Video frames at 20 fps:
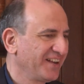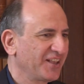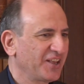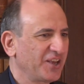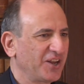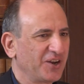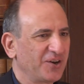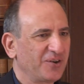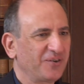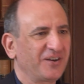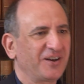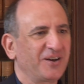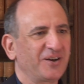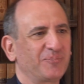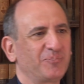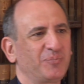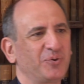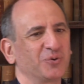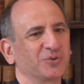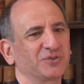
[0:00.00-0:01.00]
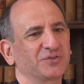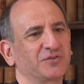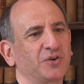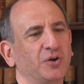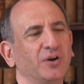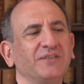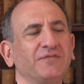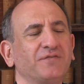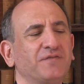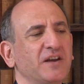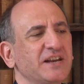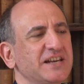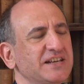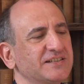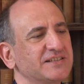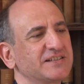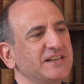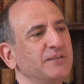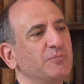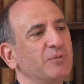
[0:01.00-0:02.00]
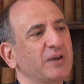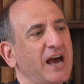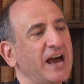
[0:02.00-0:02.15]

you know, a port of call. And funny scene, well,